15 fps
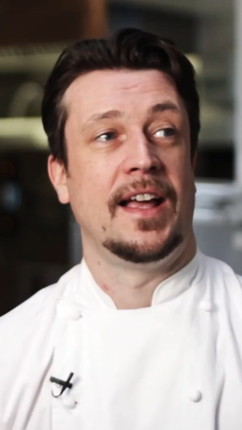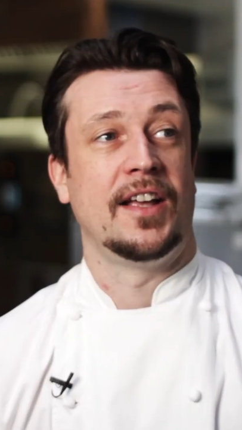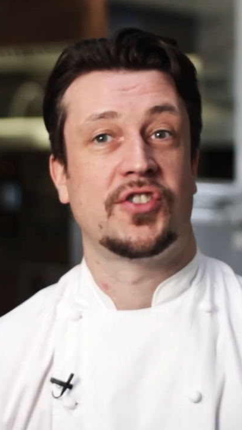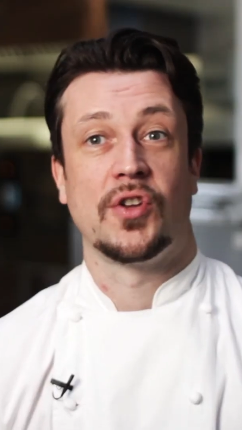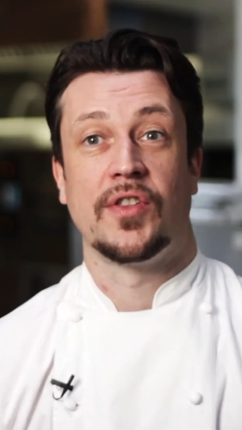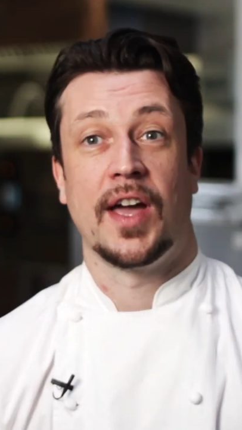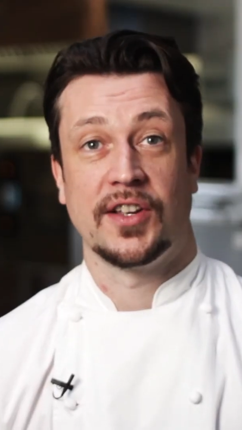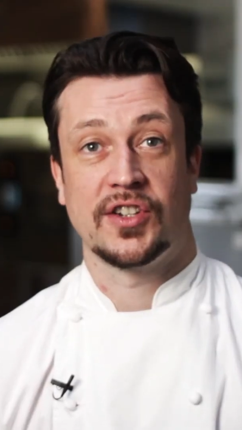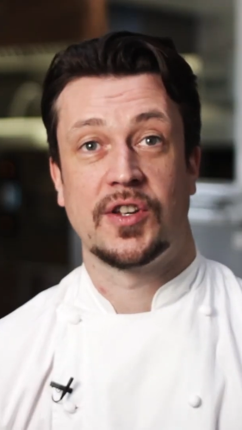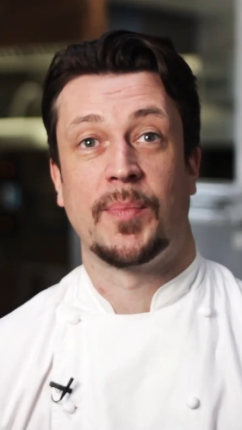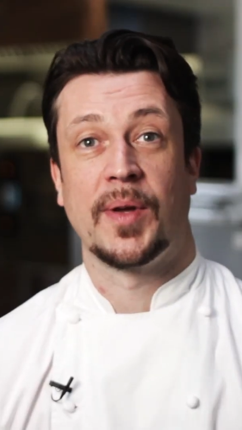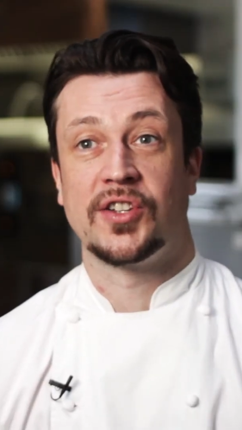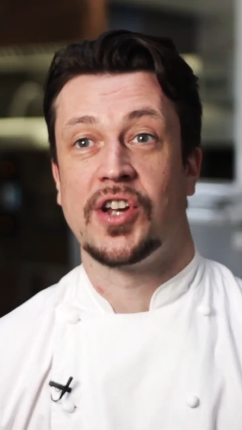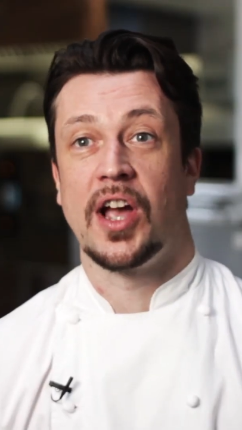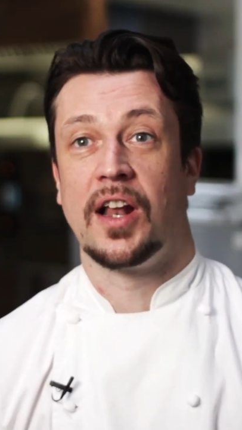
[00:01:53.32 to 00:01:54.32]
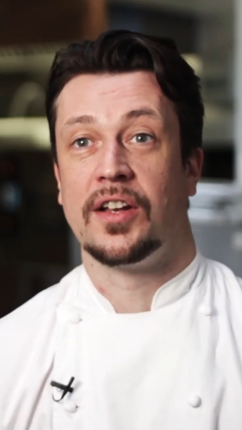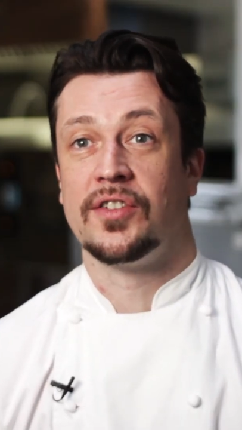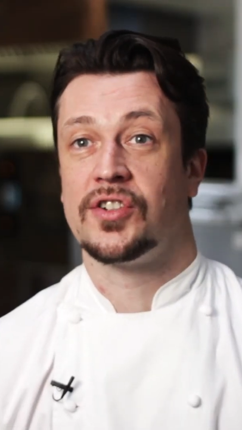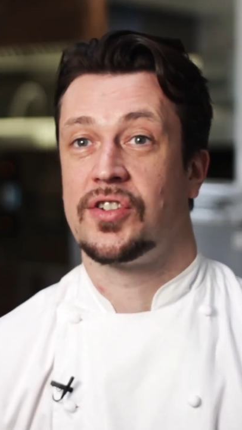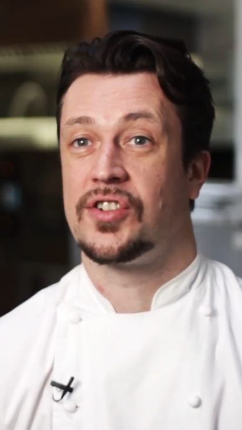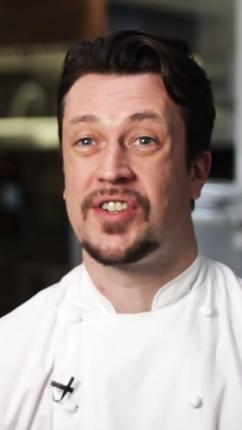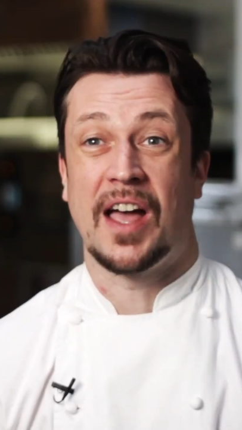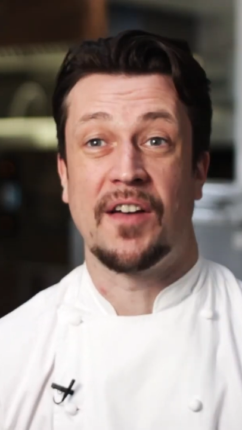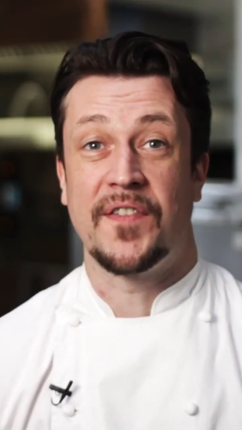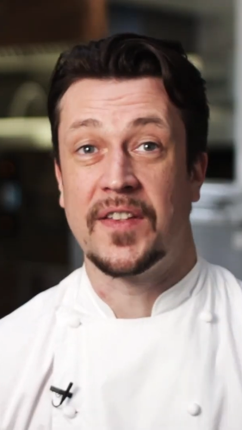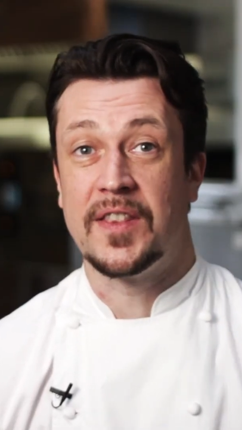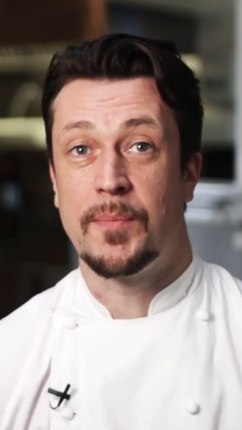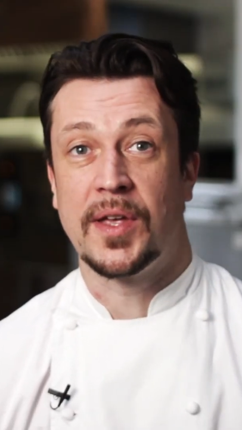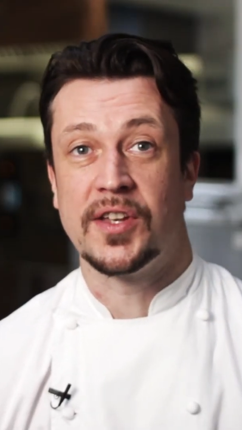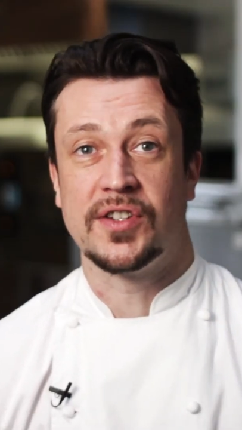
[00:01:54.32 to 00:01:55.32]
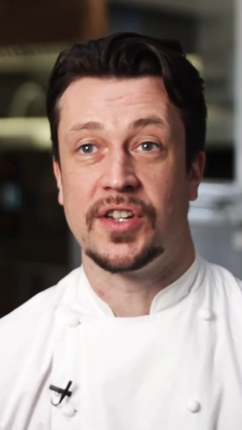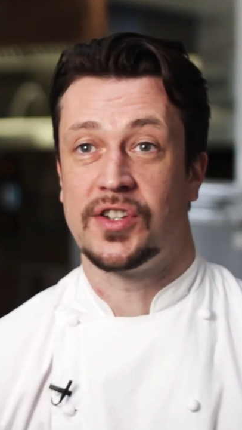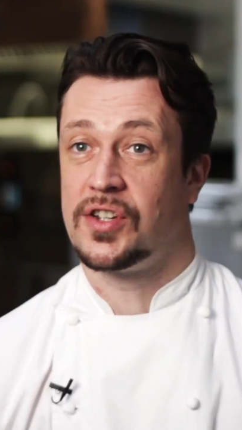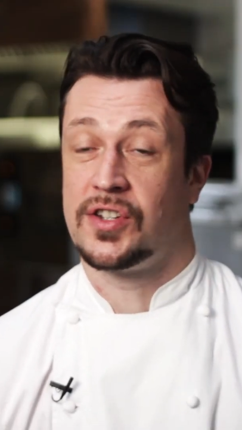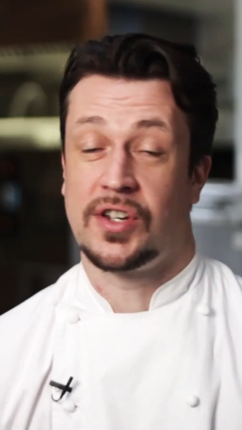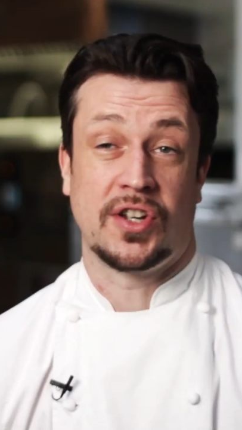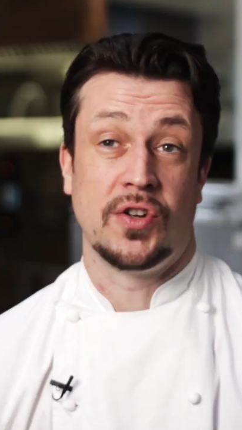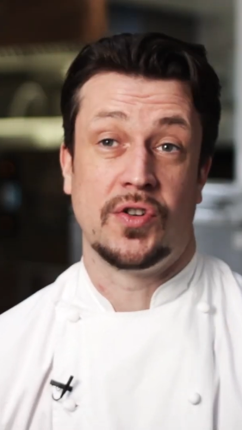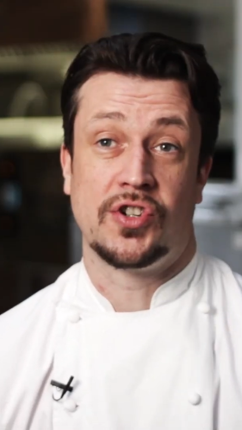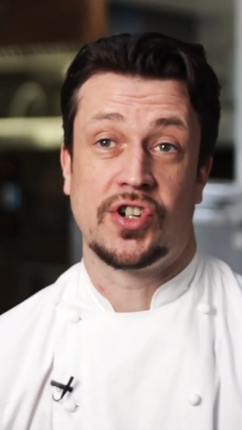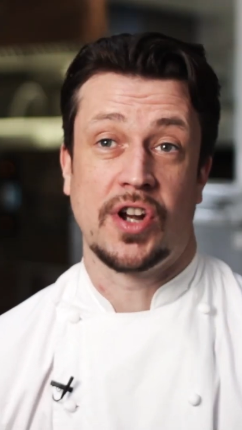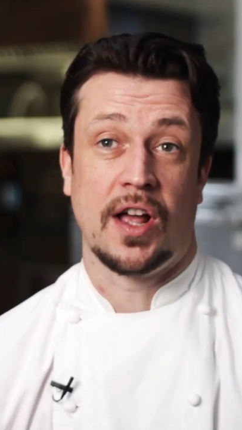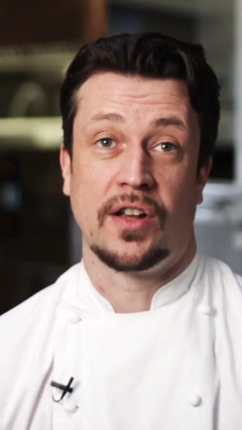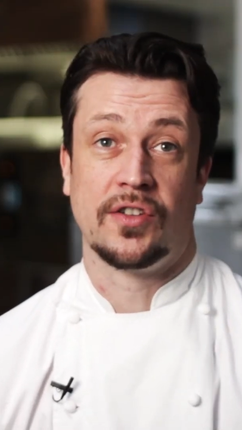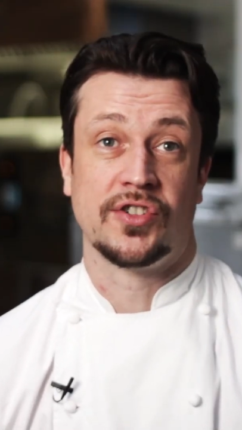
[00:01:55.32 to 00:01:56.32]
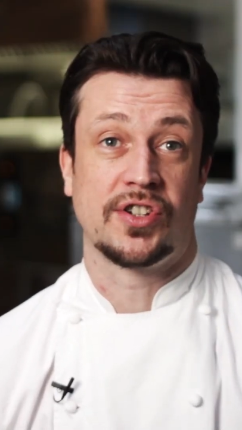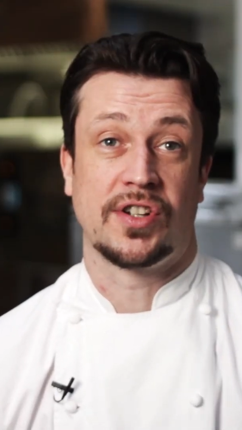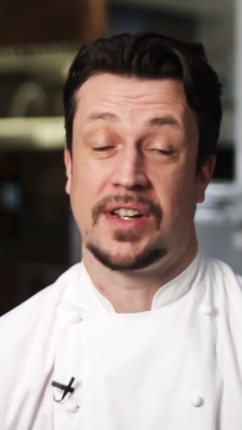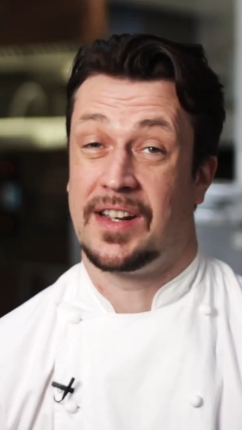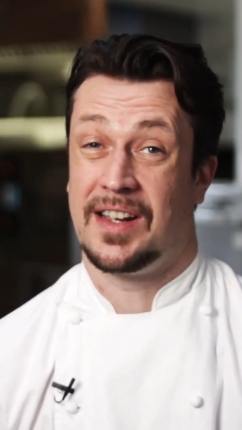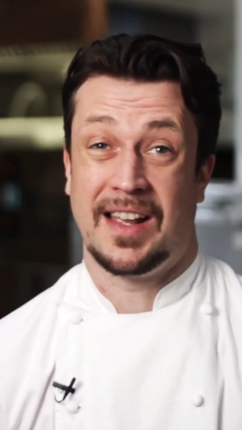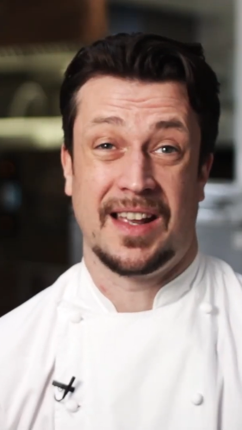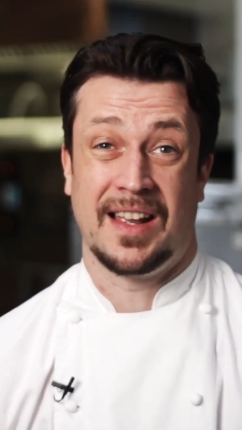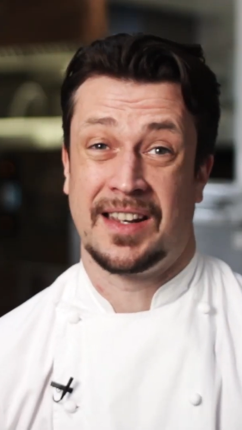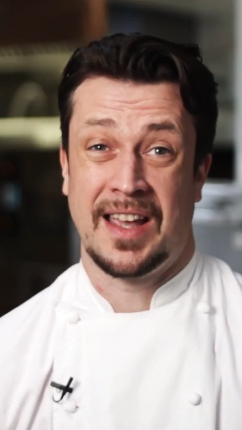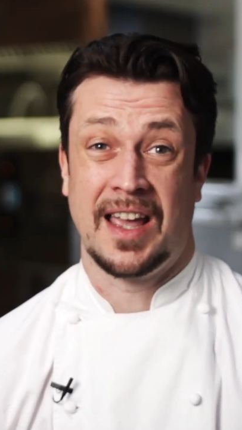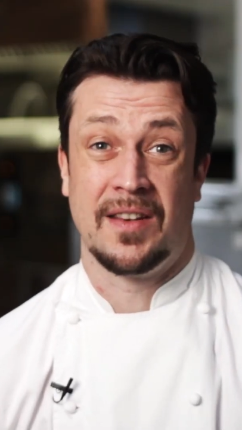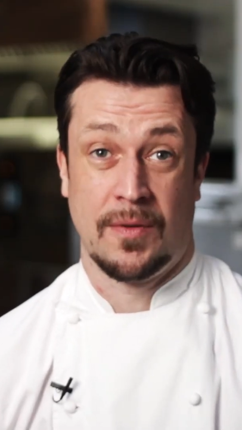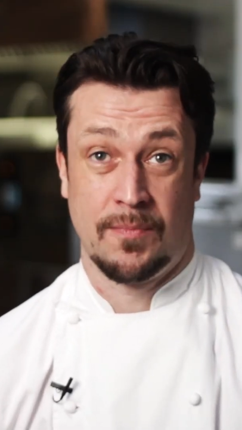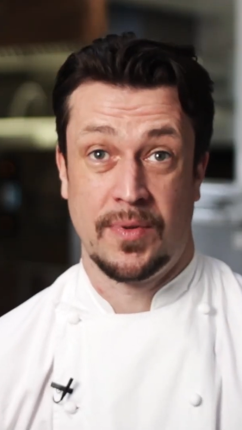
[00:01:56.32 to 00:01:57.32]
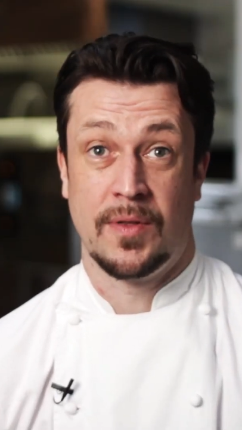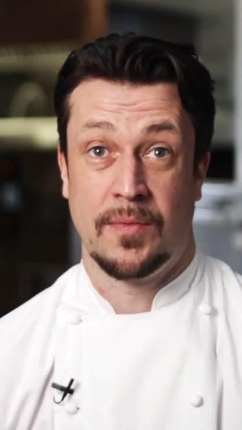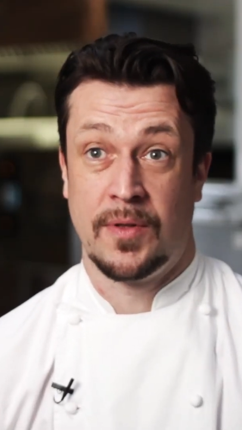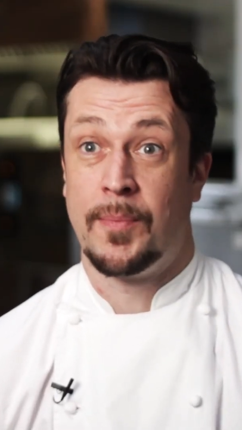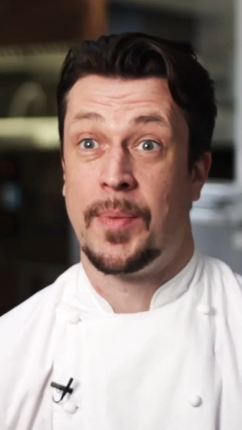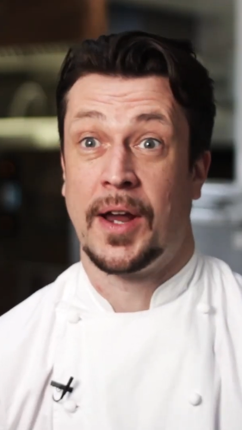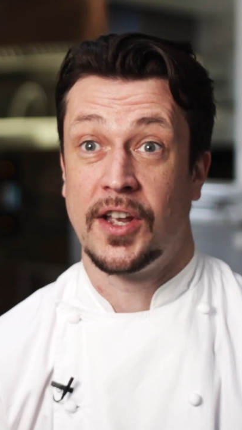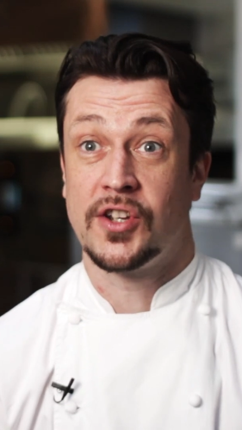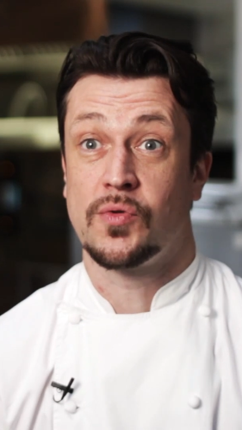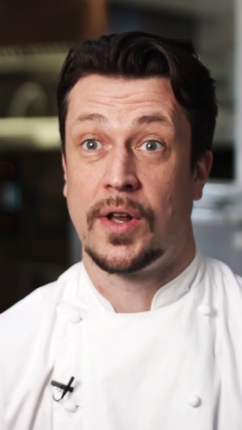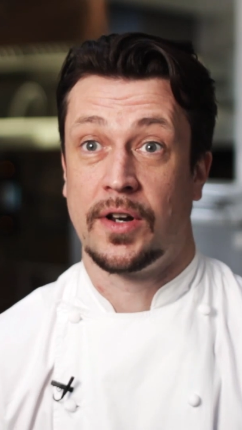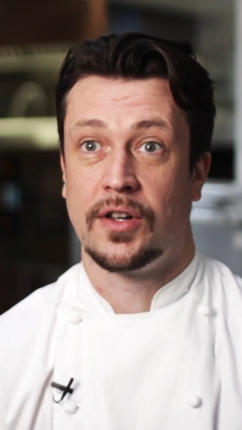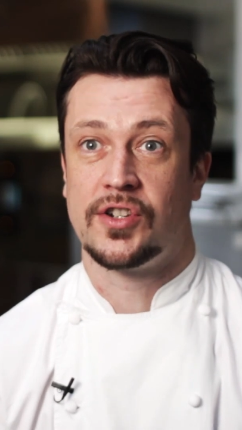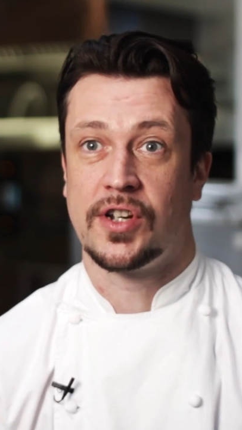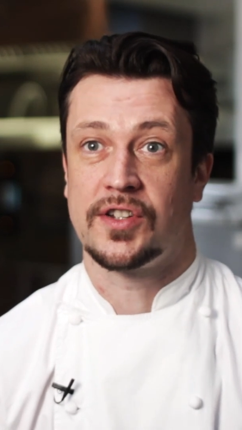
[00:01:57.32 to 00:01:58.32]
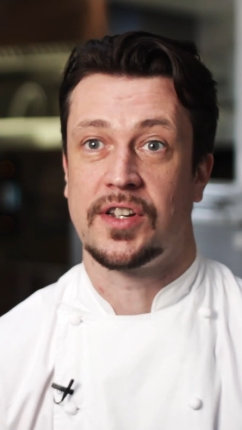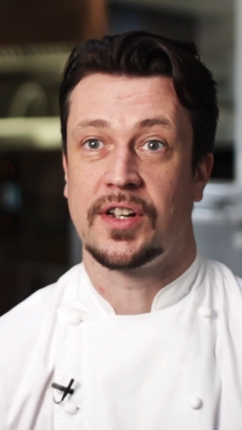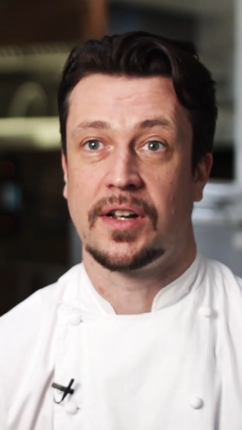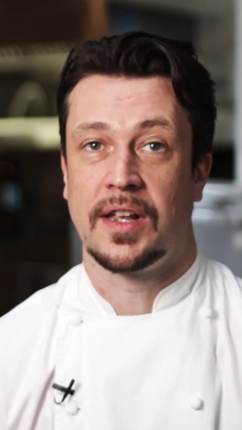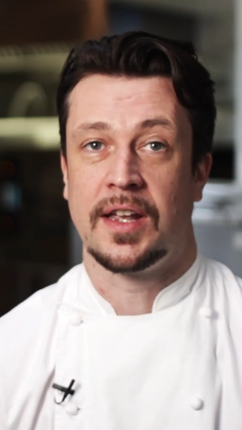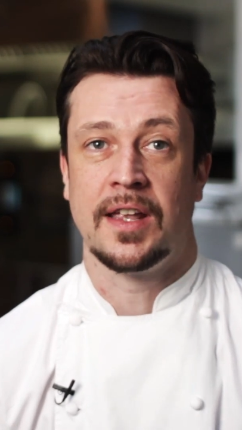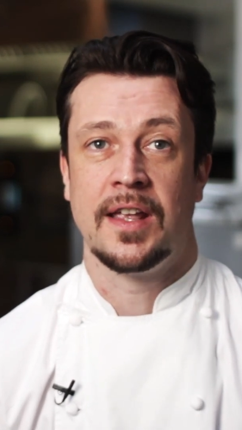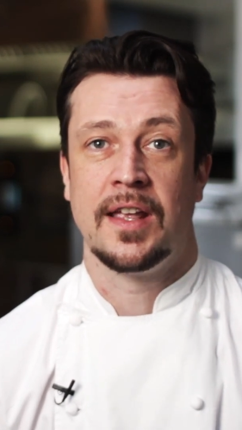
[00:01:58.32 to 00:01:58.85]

So that's a big challenge. Staffing the business is a huge challenge. Again, the biggest one logistically.